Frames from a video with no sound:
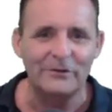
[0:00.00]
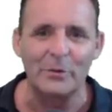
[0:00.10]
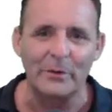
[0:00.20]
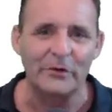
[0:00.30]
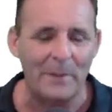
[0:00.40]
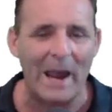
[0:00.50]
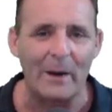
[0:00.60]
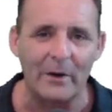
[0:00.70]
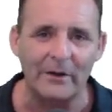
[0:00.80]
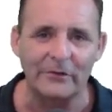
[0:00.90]
too much
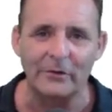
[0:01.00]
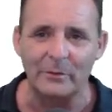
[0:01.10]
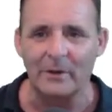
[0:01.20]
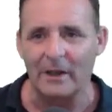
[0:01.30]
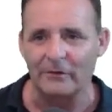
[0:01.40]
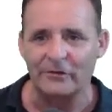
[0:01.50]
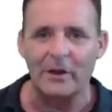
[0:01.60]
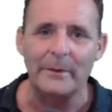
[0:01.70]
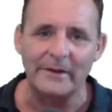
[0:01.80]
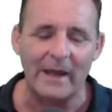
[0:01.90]
power to and
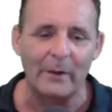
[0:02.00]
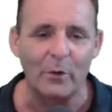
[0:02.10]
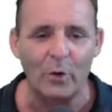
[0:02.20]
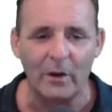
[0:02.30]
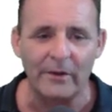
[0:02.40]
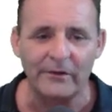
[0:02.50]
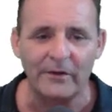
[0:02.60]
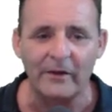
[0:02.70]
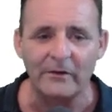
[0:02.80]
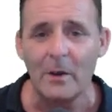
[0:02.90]
slowing down all of the
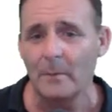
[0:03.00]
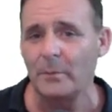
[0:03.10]
sites.